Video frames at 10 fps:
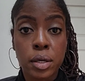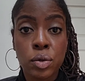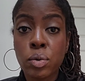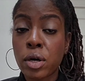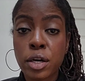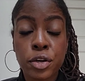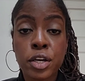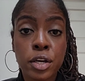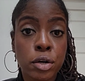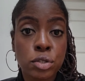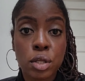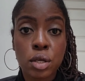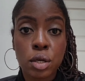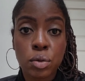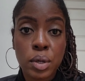You can go to
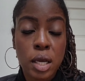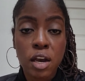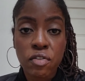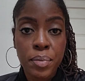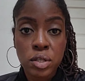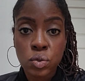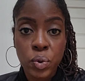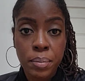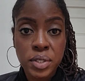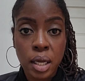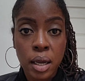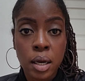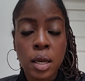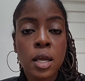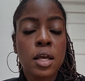the UK government's website.
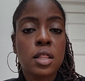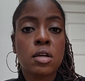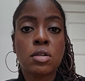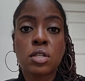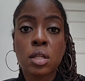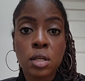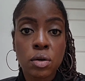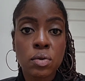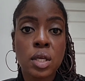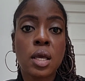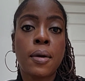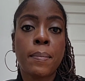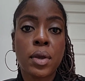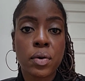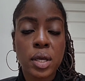There is literally a
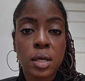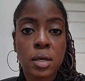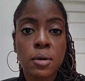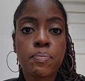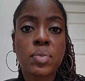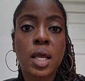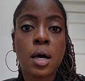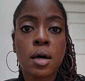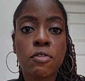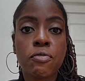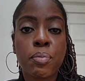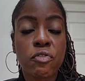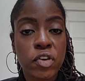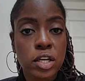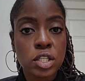myriad of
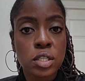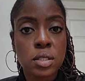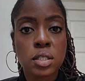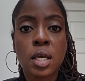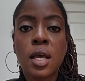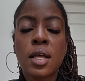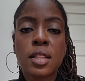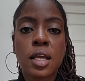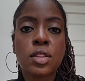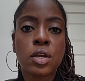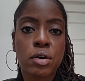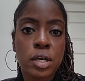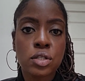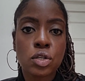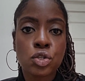professions that there
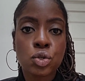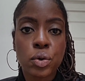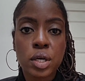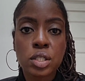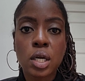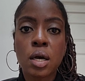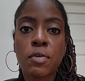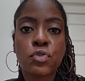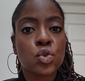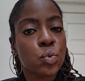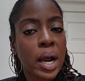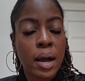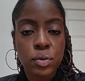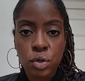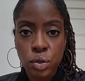is a shortage of
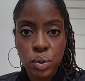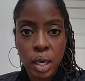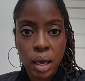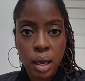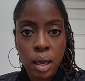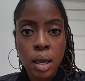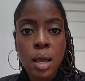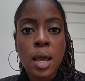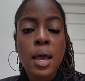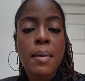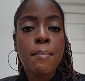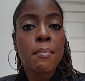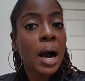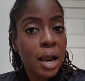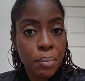throughout the UK.
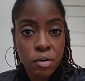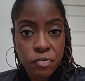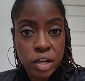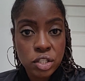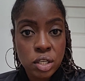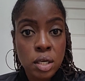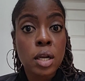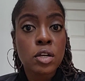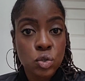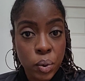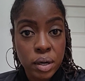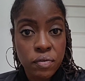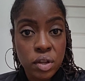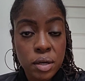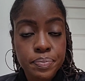My profession is one of
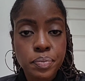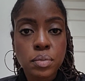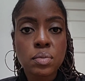them.